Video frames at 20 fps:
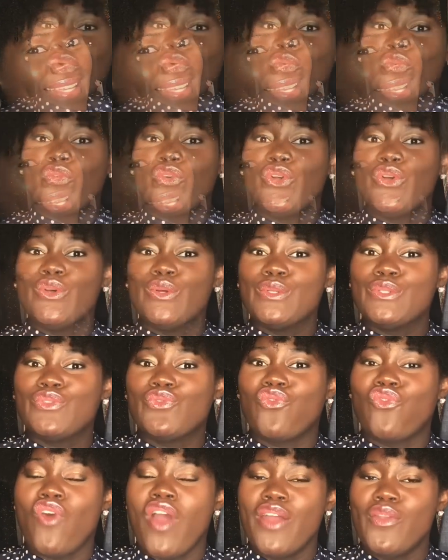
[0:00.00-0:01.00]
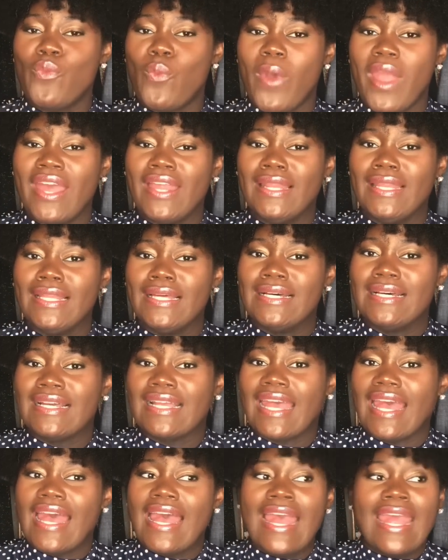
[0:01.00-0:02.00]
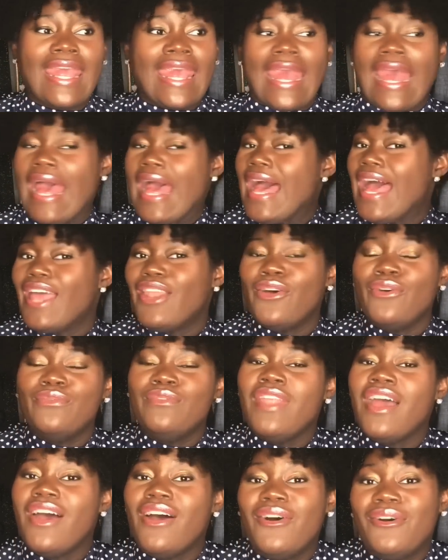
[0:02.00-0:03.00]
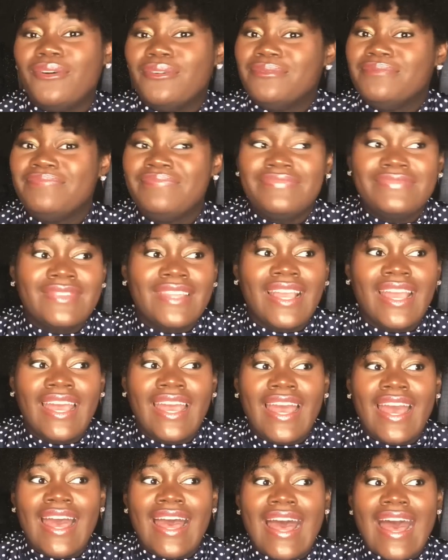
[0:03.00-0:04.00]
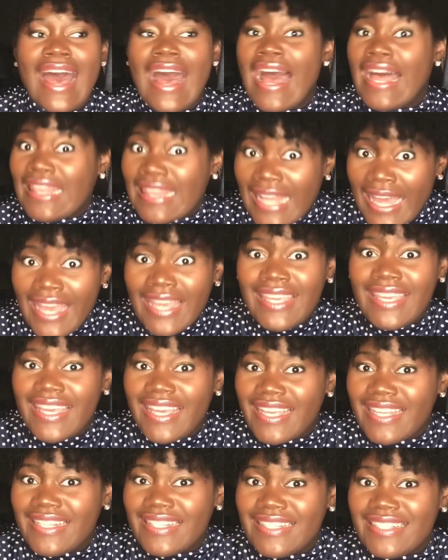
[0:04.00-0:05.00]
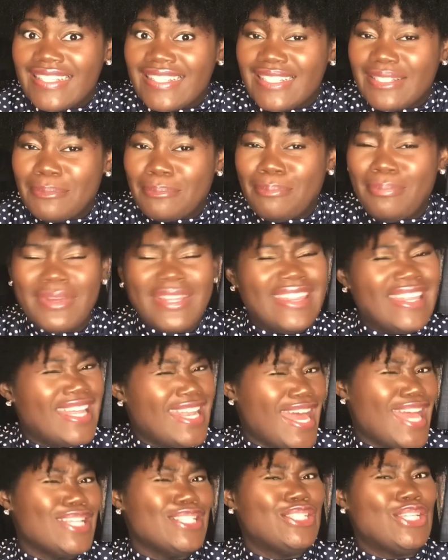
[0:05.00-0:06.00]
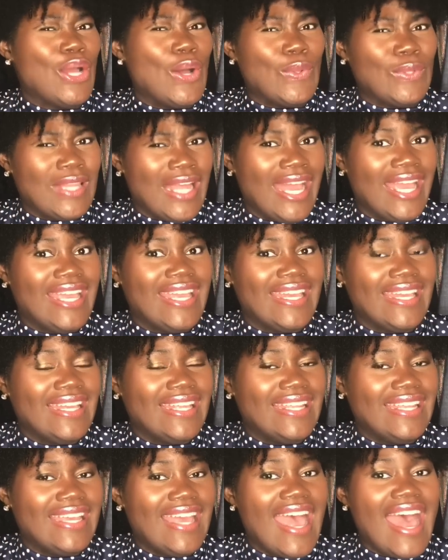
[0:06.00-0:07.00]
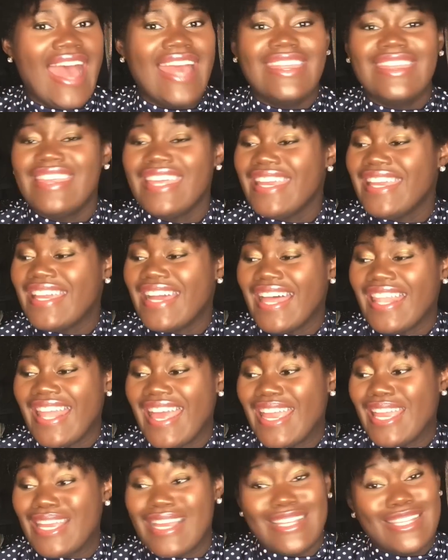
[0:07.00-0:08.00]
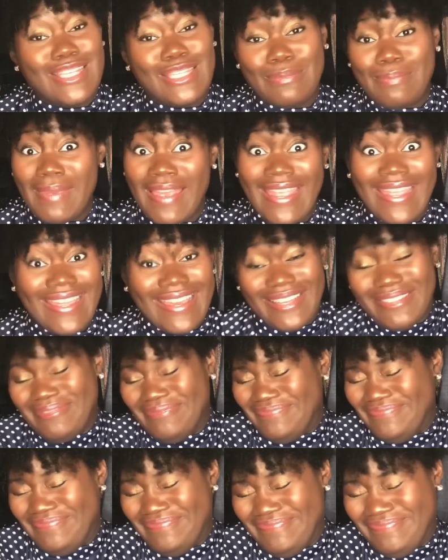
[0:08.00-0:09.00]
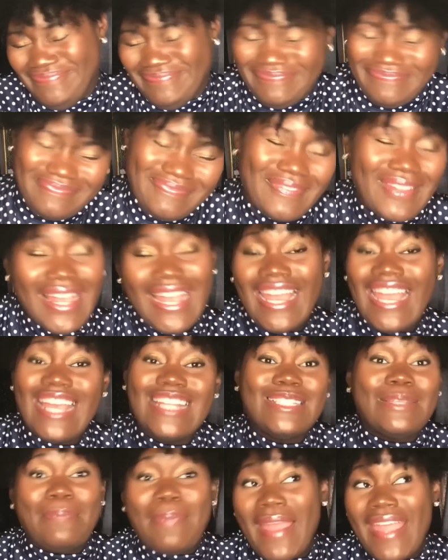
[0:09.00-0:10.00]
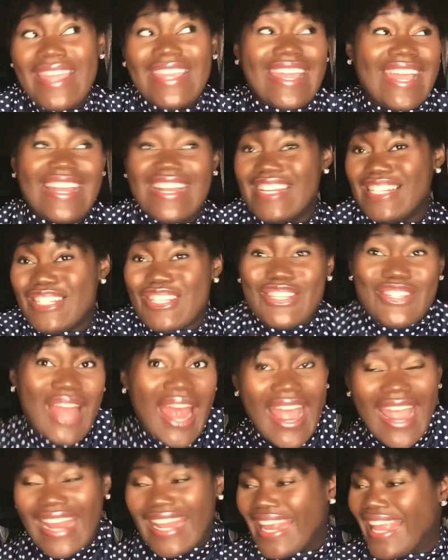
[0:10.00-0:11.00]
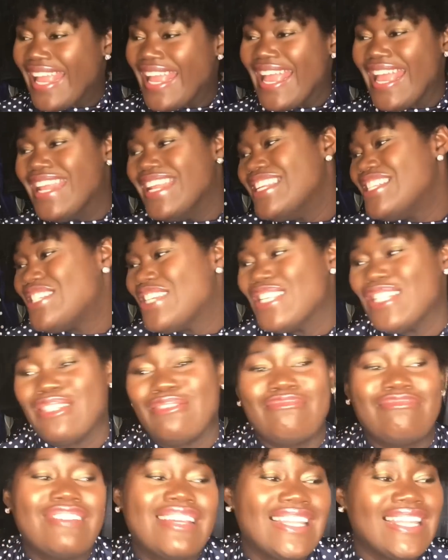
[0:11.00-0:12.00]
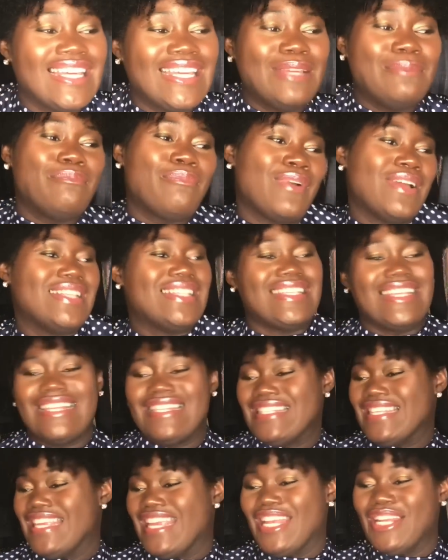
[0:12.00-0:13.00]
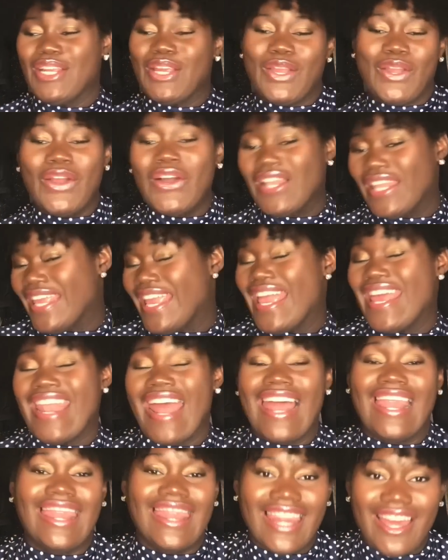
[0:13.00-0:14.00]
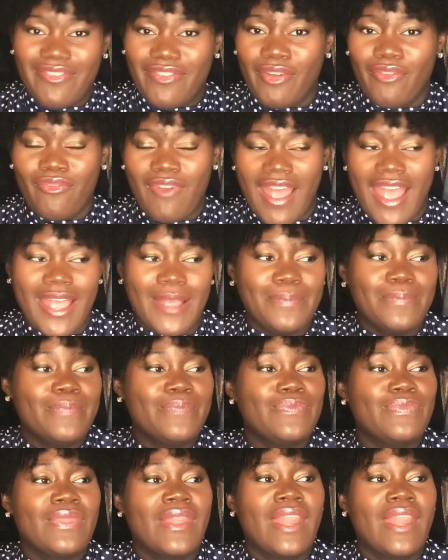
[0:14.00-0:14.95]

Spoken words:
Rue's runway look. I don't know. I like it, but then I don't like it. I think I like it because it's pink. It's pink and it's shiny and it's just really princessy and girly and I love it, right?